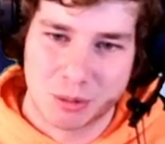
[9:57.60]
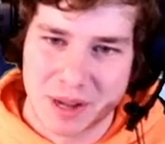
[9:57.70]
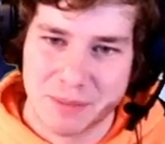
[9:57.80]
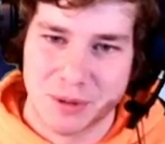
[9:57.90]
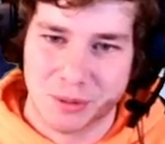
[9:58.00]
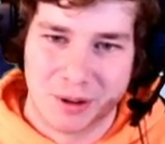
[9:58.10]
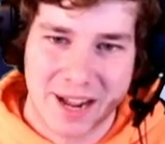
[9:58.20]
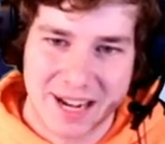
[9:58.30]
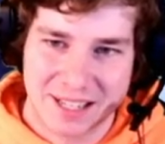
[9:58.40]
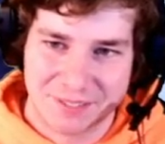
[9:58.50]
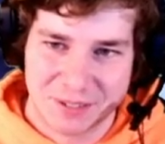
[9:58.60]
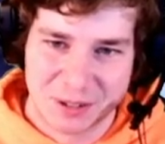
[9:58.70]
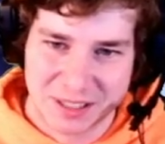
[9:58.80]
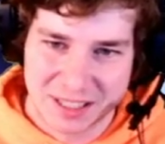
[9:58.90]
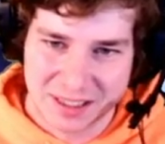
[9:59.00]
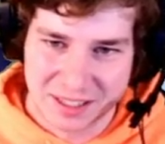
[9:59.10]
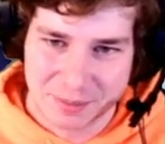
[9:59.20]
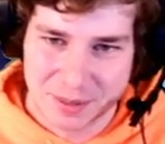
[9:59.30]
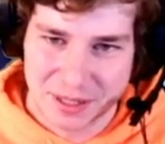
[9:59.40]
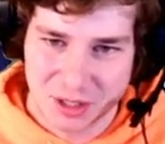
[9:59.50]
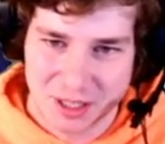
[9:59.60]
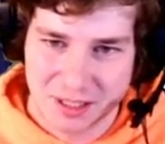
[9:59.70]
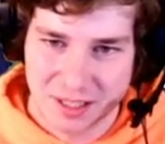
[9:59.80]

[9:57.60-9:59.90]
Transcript: Rainbow Ride. Like, if you really think about it,